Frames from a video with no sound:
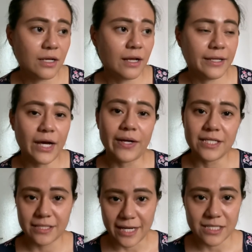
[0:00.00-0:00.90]
now I need
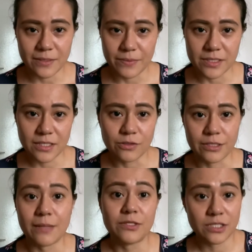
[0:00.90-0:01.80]
to ask the person to
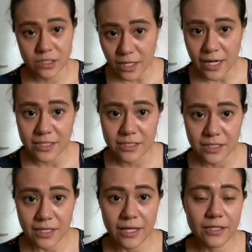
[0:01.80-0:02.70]
type start
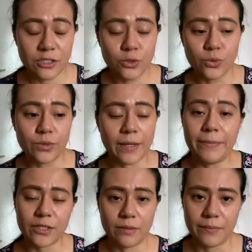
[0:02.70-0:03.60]
to come
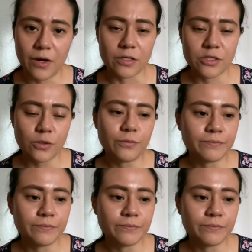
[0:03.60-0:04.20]
back to my bot. So,